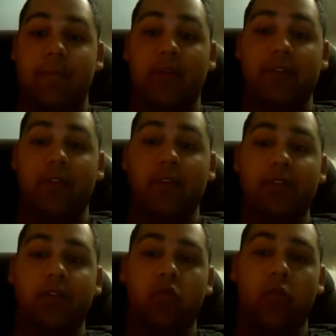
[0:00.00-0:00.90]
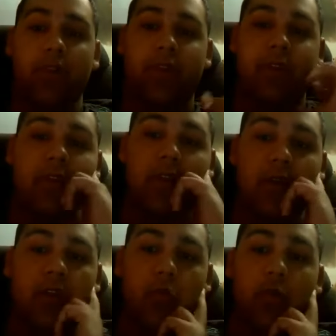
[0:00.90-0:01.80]
He was also with
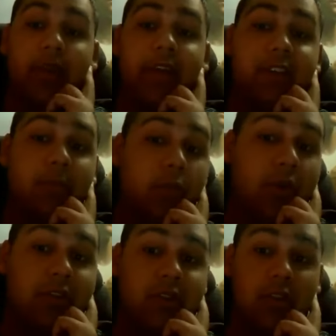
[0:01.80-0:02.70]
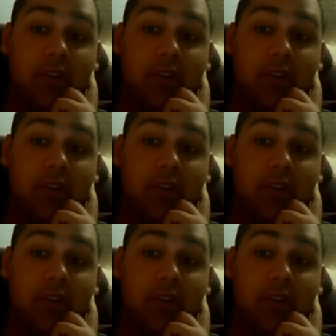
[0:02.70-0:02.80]
Woodley Sports,